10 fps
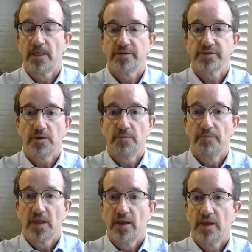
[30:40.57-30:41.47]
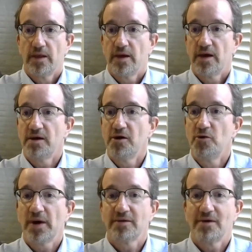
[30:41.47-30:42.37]
So I
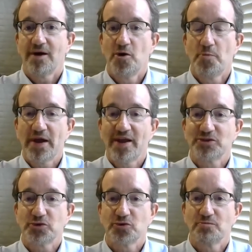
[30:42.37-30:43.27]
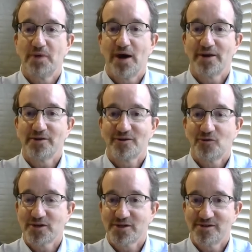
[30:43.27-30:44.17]
hope I answered, Bonnie, your
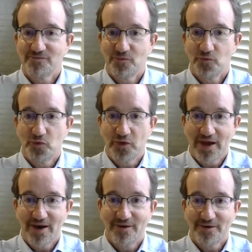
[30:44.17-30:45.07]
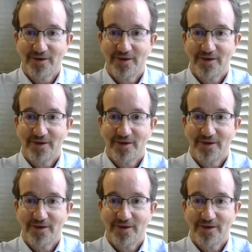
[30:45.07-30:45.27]
question without